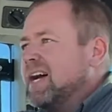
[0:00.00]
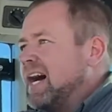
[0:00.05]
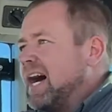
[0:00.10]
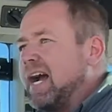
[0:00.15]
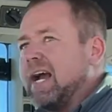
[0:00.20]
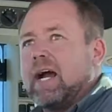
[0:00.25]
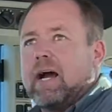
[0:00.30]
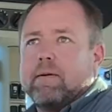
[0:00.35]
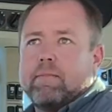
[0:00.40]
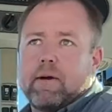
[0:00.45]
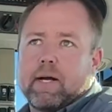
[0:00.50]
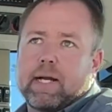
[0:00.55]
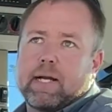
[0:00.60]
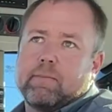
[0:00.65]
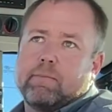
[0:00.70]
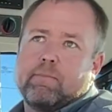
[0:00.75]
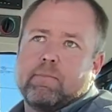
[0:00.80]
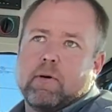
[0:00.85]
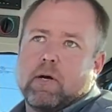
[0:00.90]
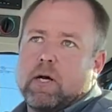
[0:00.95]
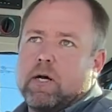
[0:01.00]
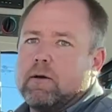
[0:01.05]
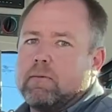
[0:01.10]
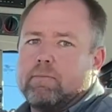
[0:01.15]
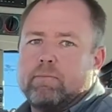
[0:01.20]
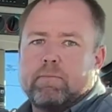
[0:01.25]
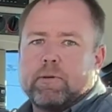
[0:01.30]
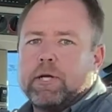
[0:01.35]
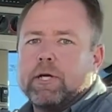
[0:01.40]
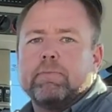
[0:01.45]
I, I, I got a, a,
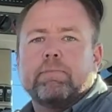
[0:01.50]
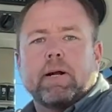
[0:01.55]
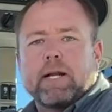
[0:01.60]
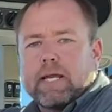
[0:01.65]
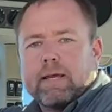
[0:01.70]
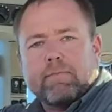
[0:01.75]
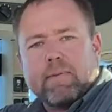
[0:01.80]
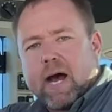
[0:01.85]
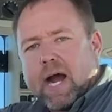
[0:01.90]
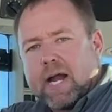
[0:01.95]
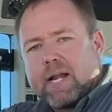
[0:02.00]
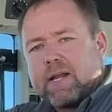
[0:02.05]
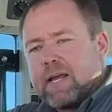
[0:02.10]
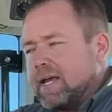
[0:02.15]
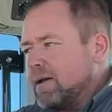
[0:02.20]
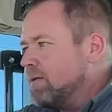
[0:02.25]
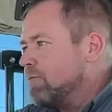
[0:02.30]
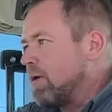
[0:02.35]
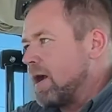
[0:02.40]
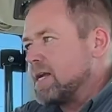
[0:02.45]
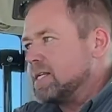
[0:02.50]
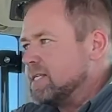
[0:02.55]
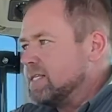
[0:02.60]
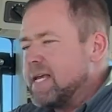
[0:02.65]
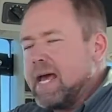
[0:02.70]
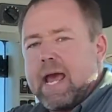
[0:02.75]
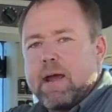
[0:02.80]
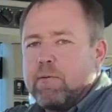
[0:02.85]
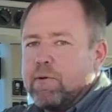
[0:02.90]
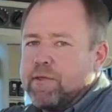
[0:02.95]
good buddy of mine, he rakes his
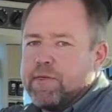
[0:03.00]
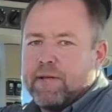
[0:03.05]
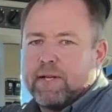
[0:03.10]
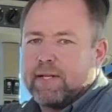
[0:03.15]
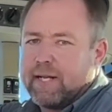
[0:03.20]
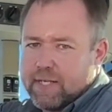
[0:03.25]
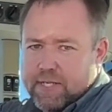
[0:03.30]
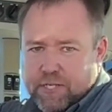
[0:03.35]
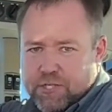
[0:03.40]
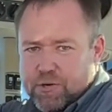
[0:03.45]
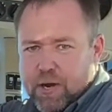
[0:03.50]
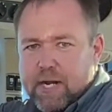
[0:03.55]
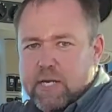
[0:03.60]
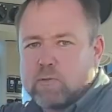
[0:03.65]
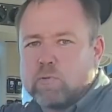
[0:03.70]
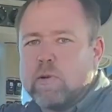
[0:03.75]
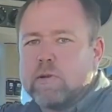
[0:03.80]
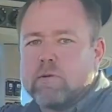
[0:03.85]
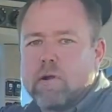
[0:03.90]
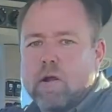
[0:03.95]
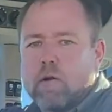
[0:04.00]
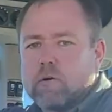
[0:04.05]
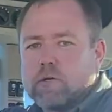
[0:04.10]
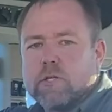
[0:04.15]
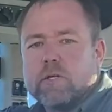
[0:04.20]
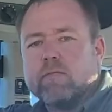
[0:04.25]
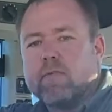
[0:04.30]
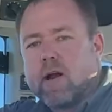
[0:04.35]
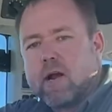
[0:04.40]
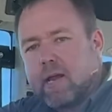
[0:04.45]
hay with it. Got the straightest windrowers
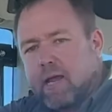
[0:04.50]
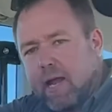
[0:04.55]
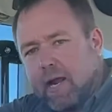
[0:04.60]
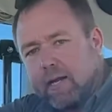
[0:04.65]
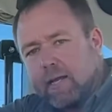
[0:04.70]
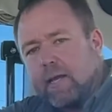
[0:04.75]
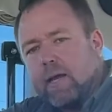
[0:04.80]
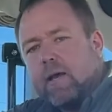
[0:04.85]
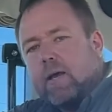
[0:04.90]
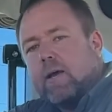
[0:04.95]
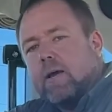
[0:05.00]
in Navarro County.